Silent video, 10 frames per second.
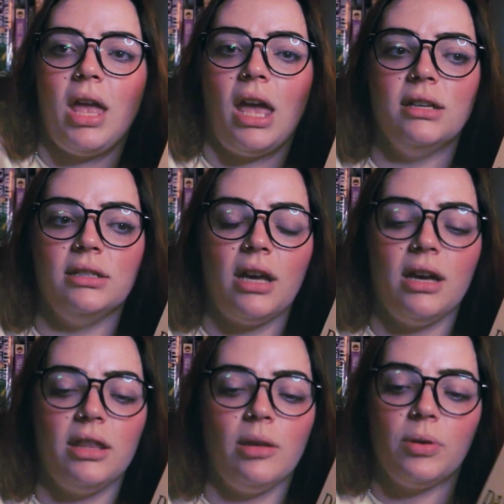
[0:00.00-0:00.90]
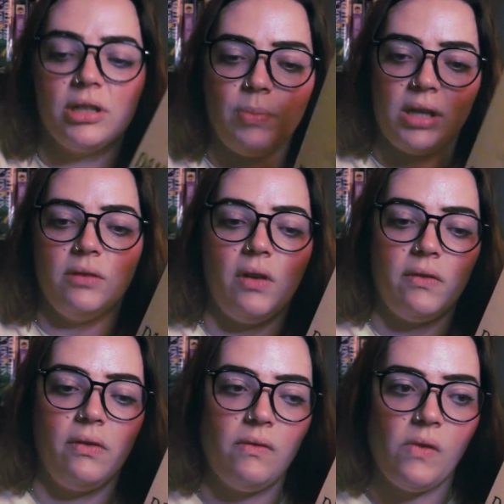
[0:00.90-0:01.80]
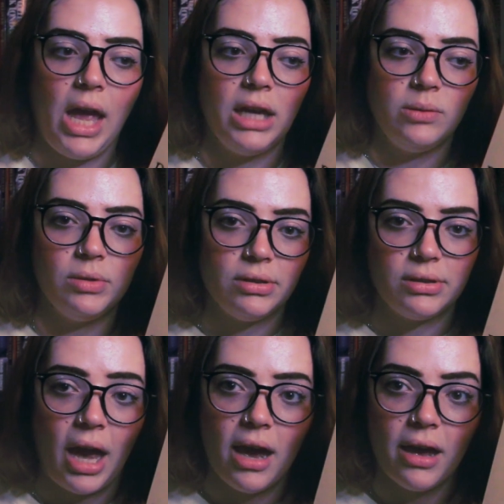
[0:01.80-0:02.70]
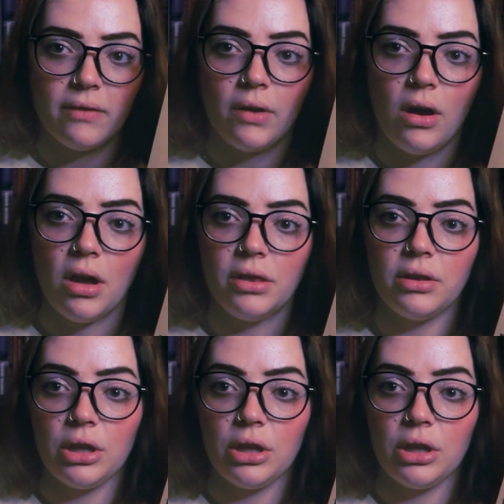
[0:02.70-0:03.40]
and the perspective of animals have on